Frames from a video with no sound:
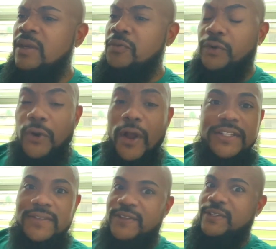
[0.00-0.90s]

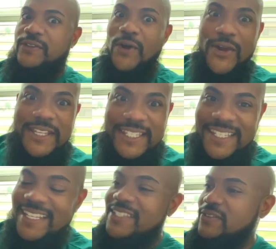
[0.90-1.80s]
regardless if it's a
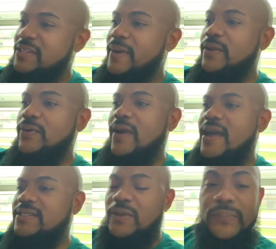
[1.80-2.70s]
narcissist or somebody who
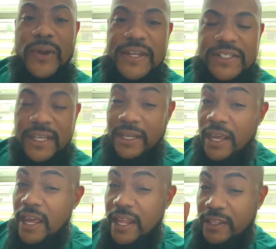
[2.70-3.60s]
has depression,
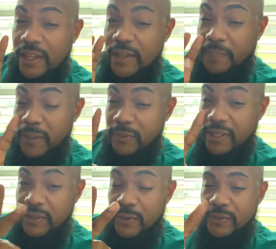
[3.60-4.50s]
and people
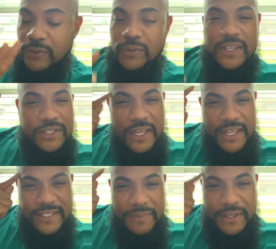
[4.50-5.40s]
think those are two things.
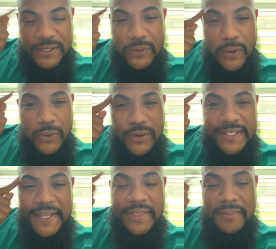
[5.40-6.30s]
It's something that's going on
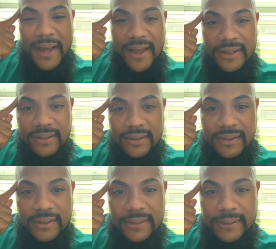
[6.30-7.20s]
inside the mind.
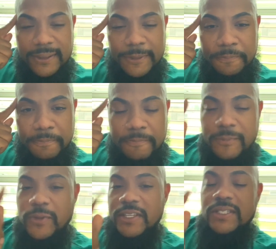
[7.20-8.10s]
And
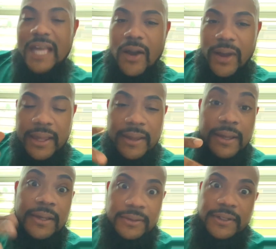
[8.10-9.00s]
so this is how I
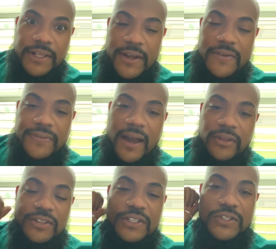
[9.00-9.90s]
clarify
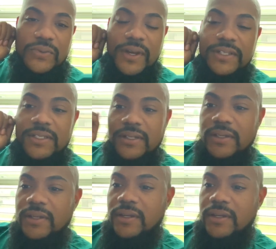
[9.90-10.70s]
the situation.